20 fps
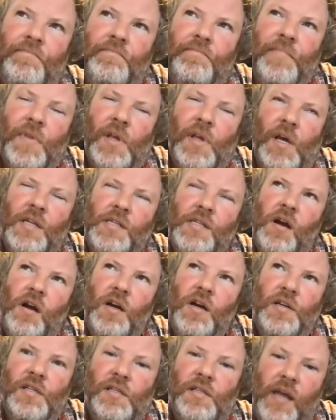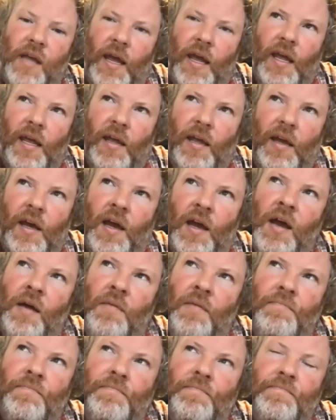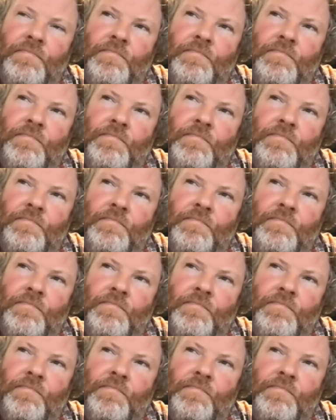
That's hard to say. Oh